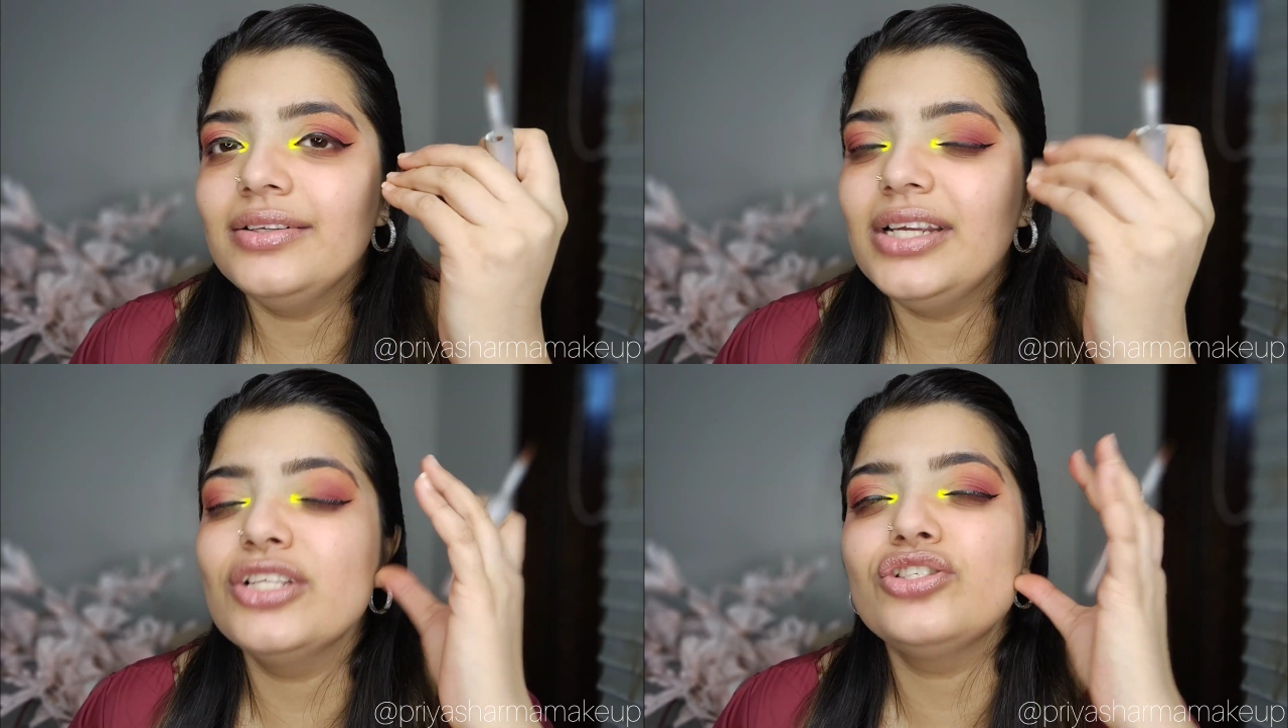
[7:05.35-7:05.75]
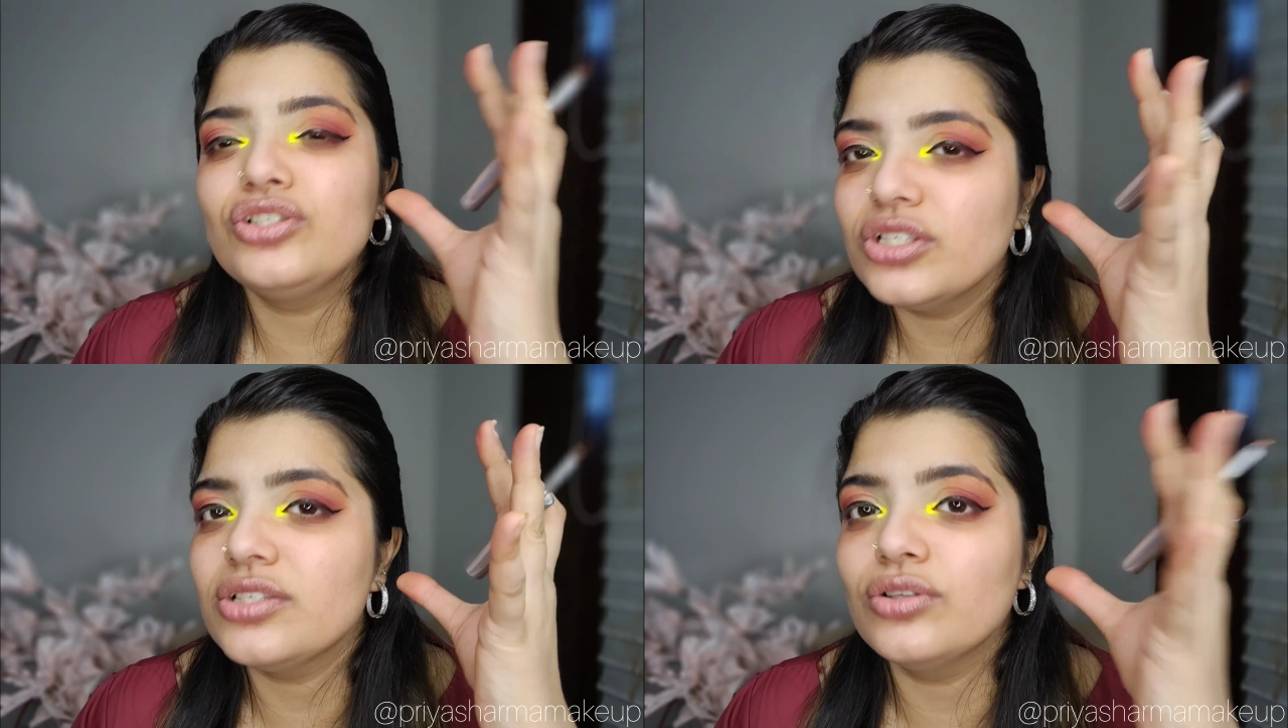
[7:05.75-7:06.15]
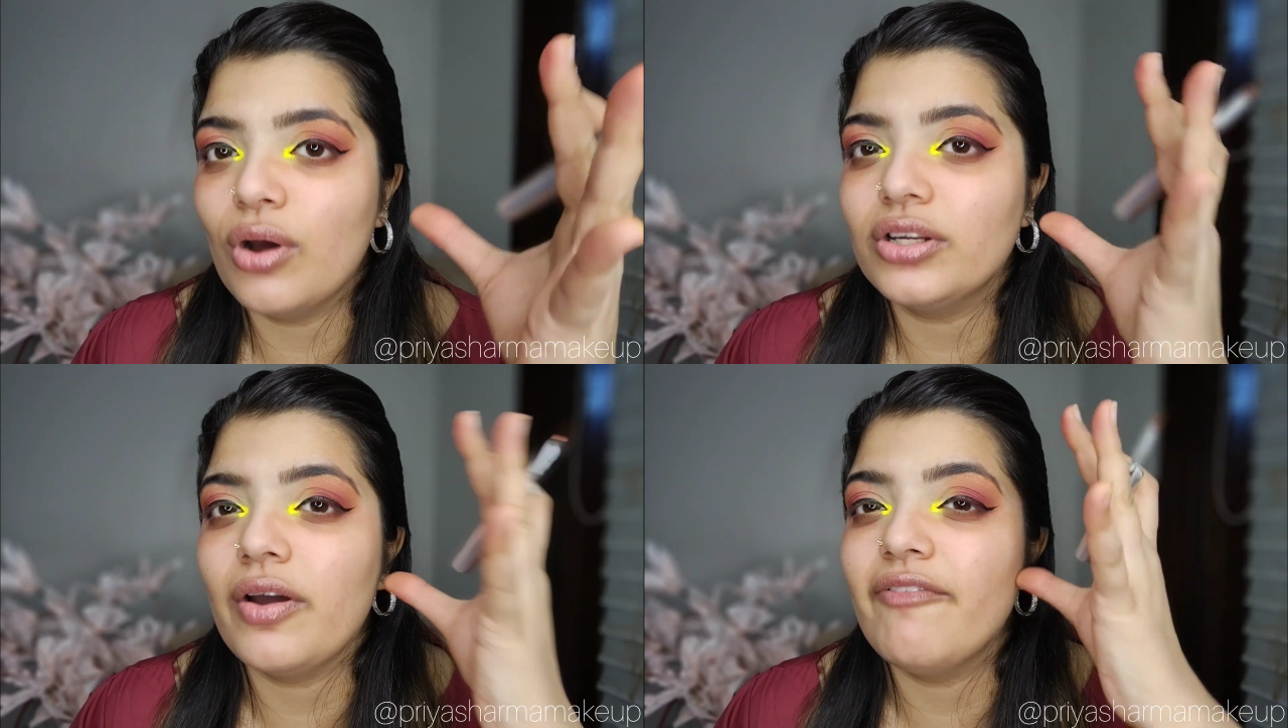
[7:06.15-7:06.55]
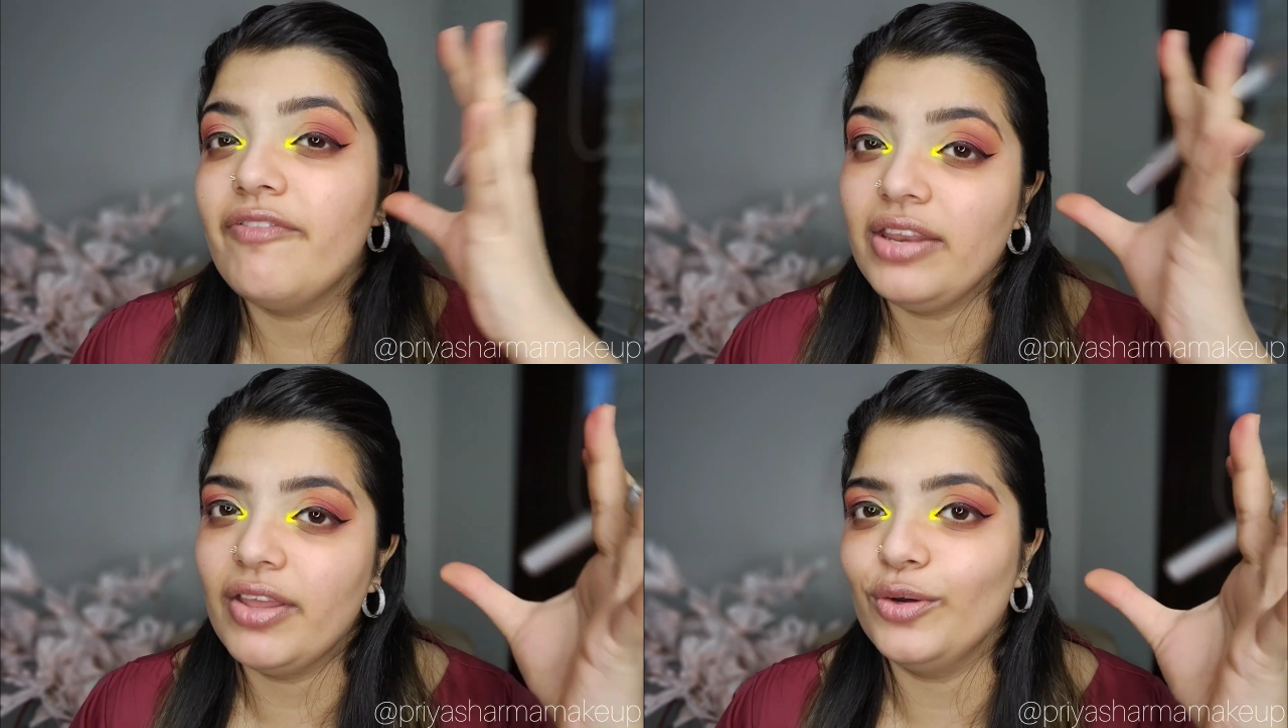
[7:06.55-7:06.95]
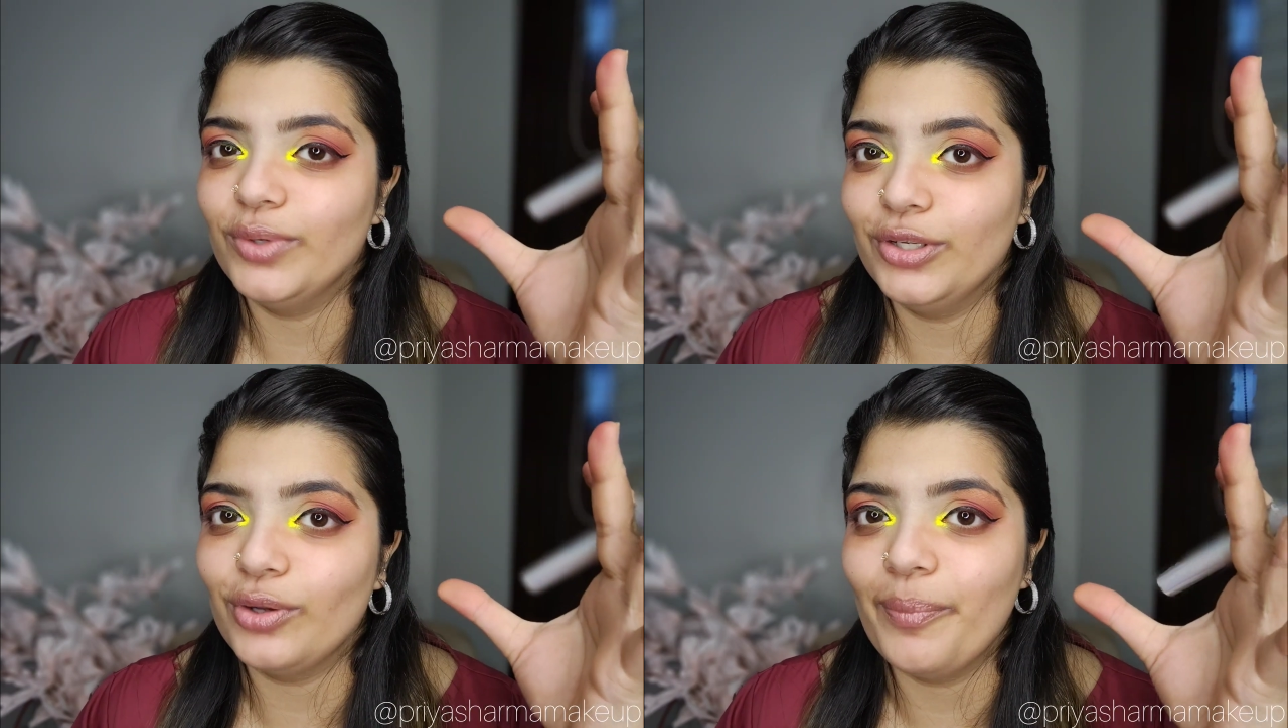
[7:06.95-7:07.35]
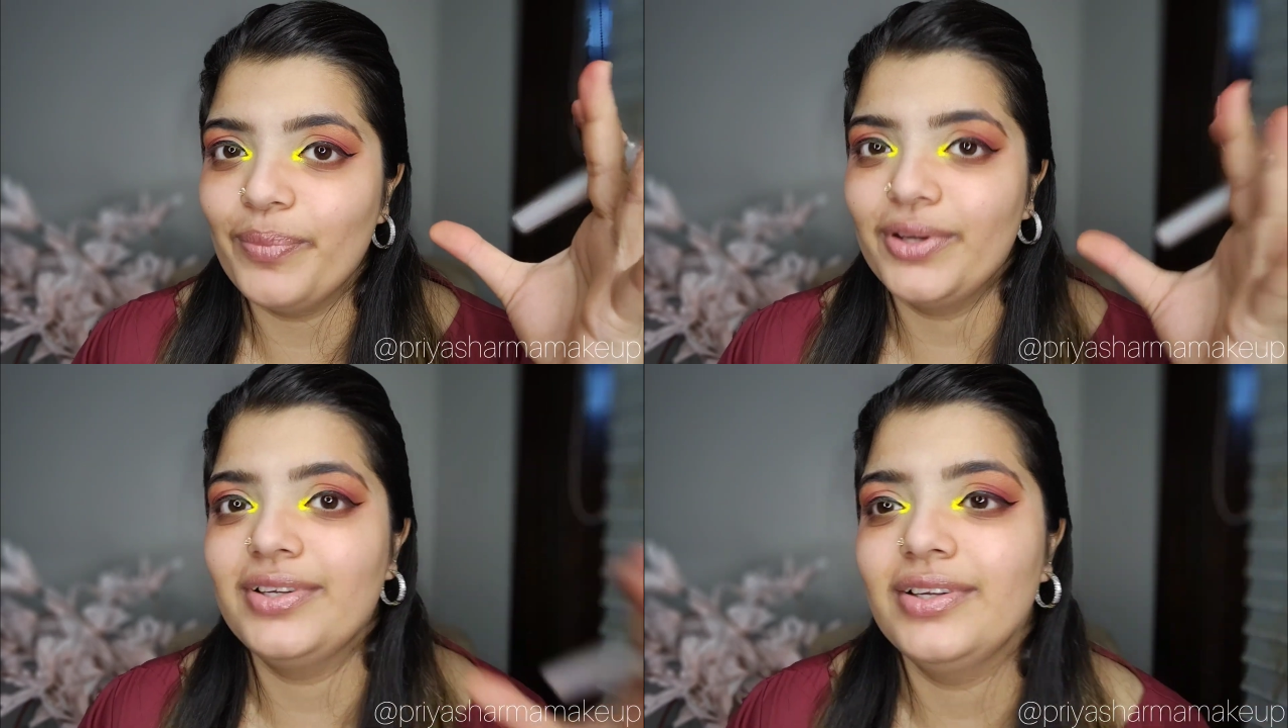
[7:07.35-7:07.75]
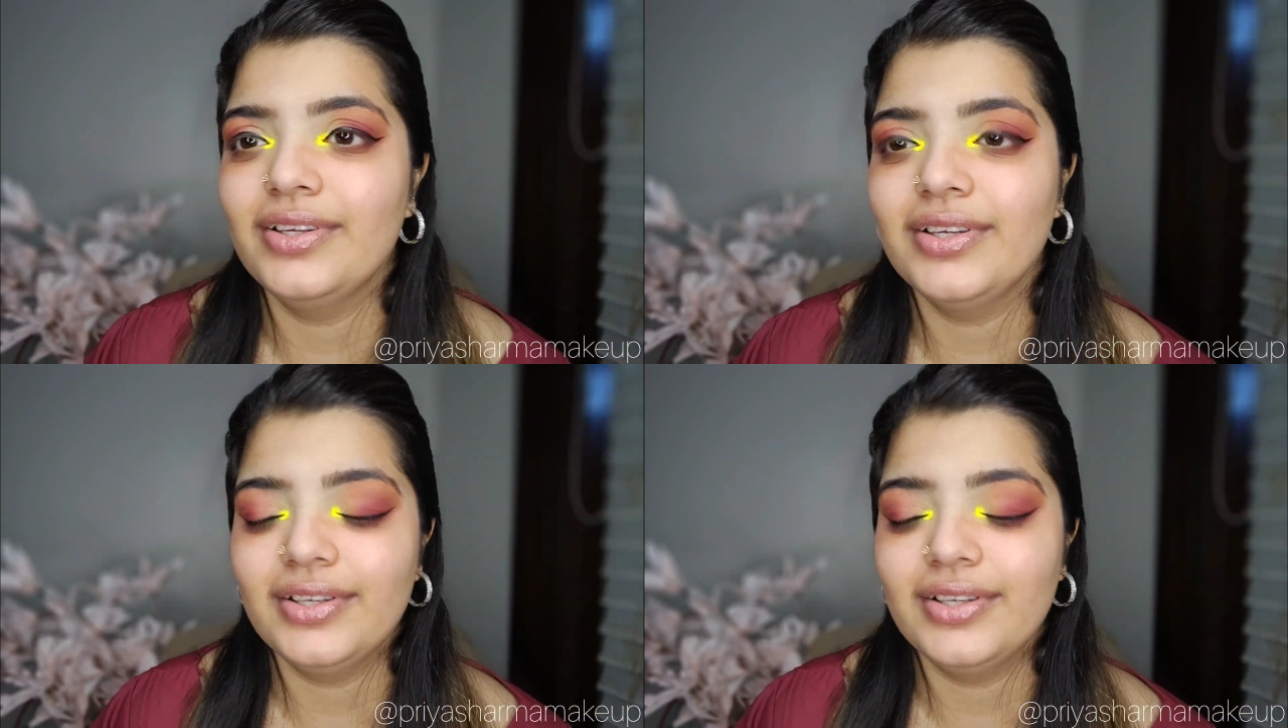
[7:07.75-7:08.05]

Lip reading: and is just not very over the top.